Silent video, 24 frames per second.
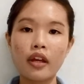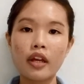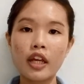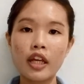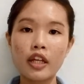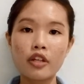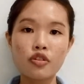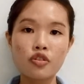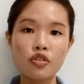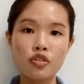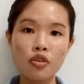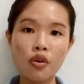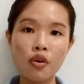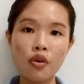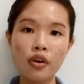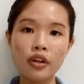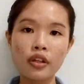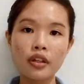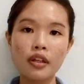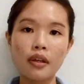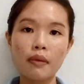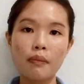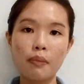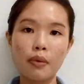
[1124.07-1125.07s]
In
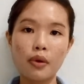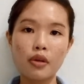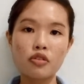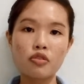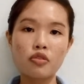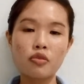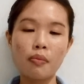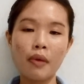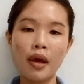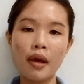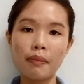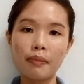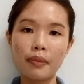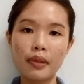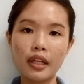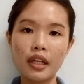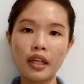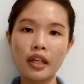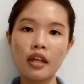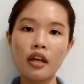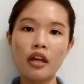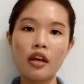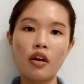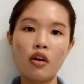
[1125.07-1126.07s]
short,
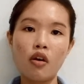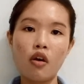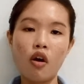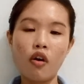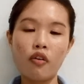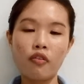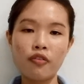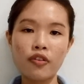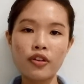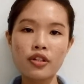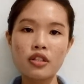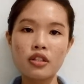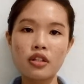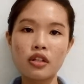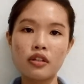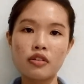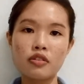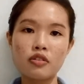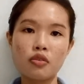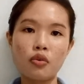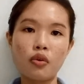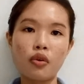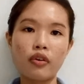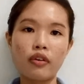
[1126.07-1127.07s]
presumably, official
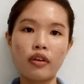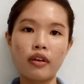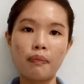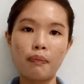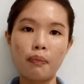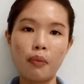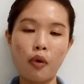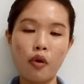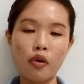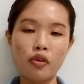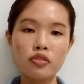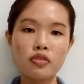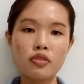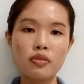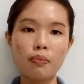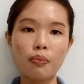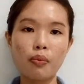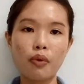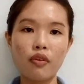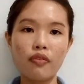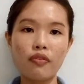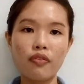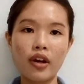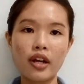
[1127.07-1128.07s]
score reports
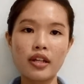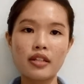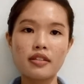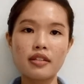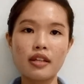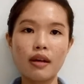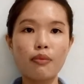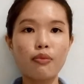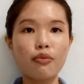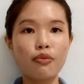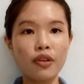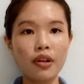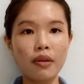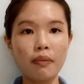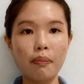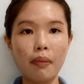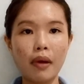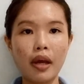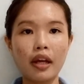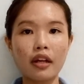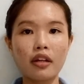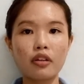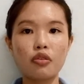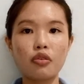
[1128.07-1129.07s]
provide some
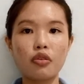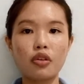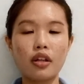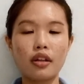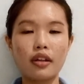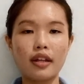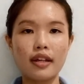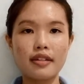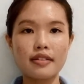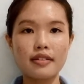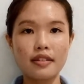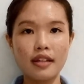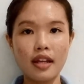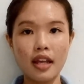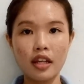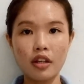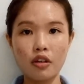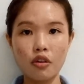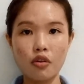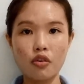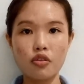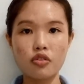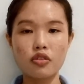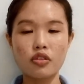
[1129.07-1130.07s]
feedback to the test
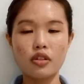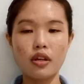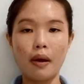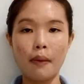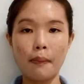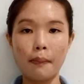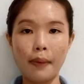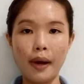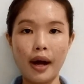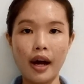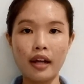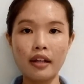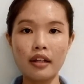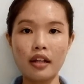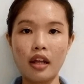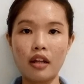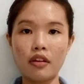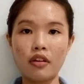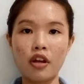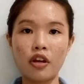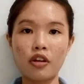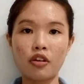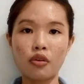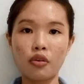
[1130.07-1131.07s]
takers, but
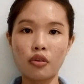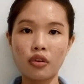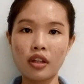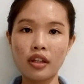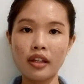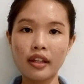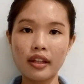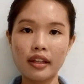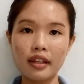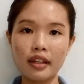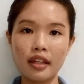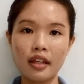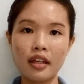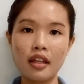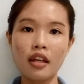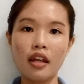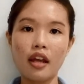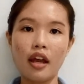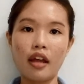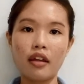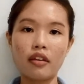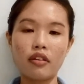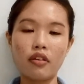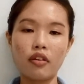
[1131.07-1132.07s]
their utility
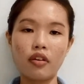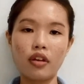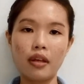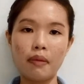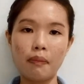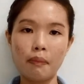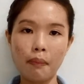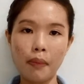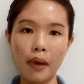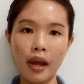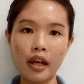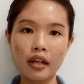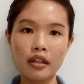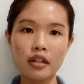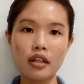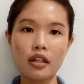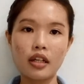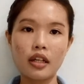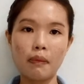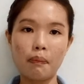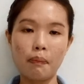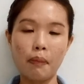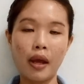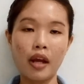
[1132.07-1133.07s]
and their impact
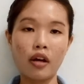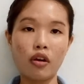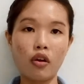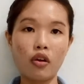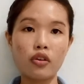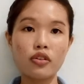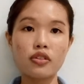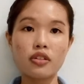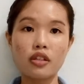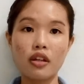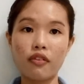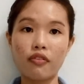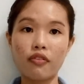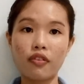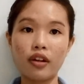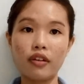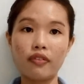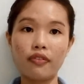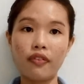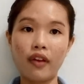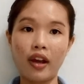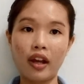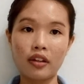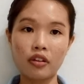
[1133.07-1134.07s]
depend on
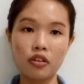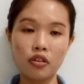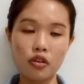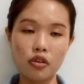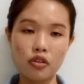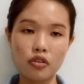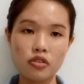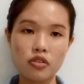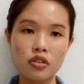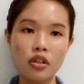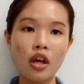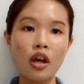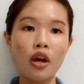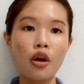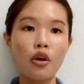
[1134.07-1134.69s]
several factors.